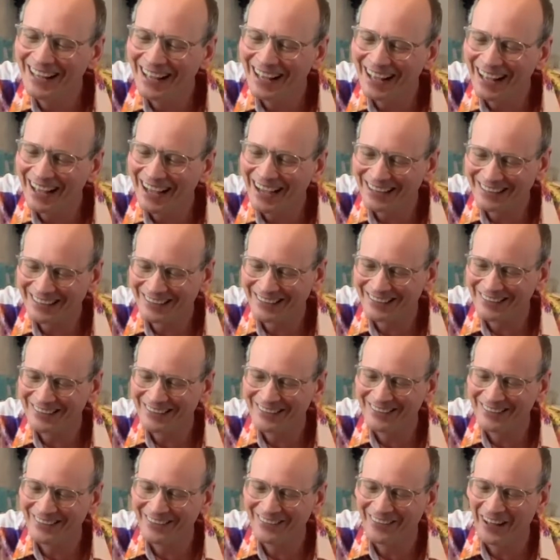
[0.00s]
I could have
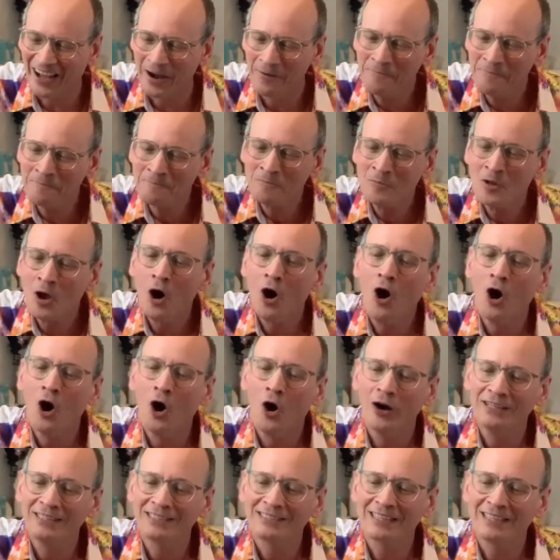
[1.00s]
done that. Oh,
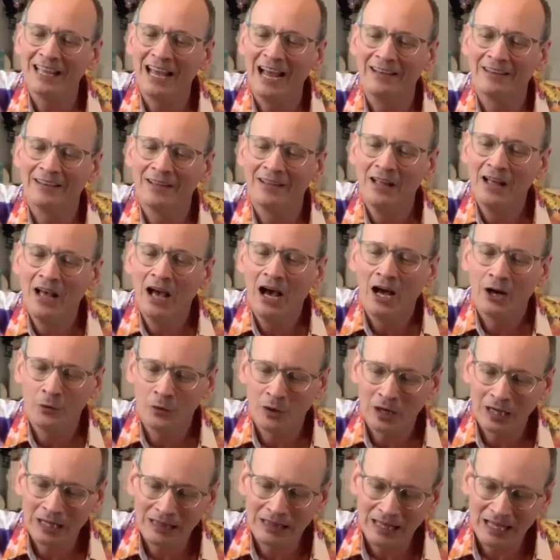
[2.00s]
instead, I do a
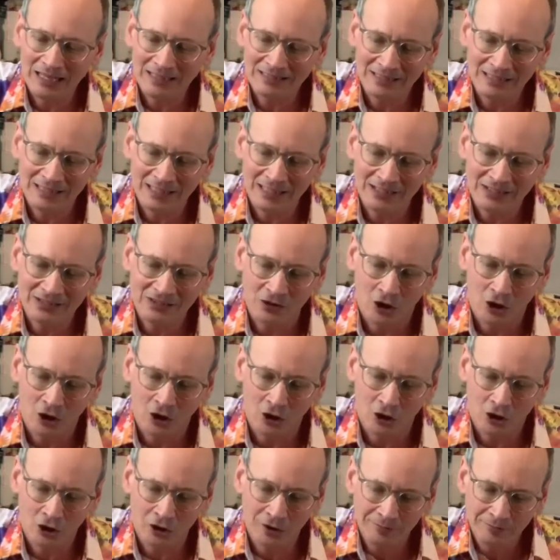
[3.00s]
classic
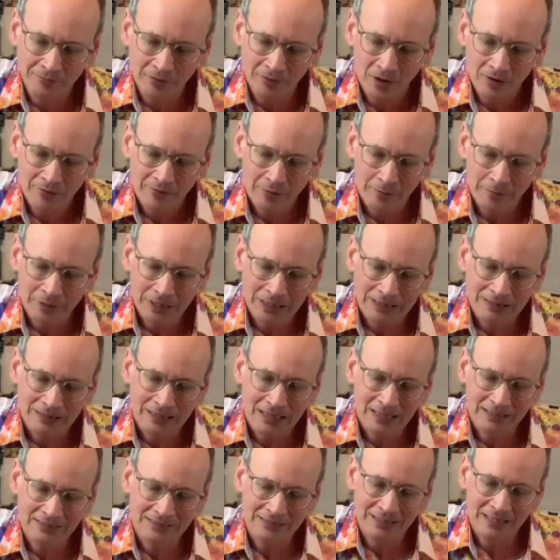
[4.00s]
song from a
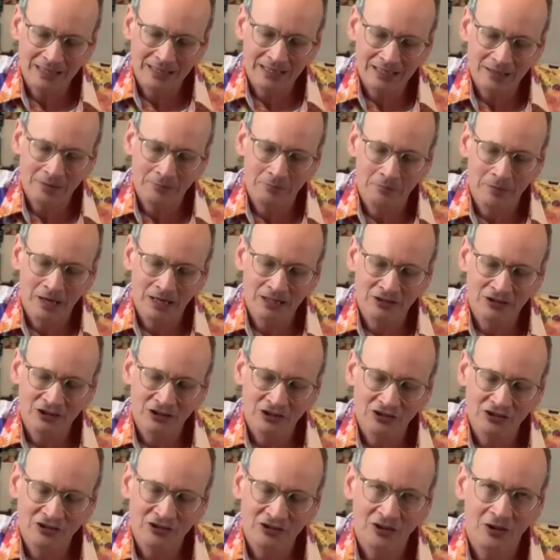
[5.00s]
classic
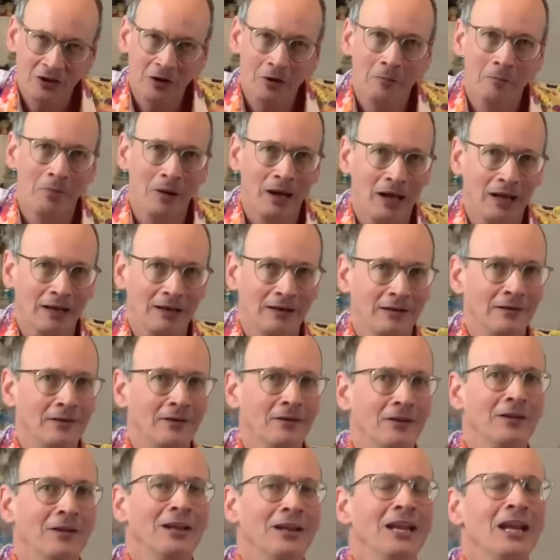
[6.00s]
Manchester band.
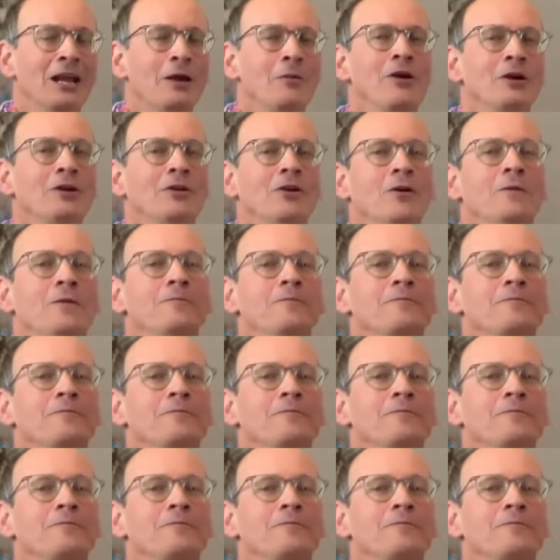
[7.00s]
Here we go.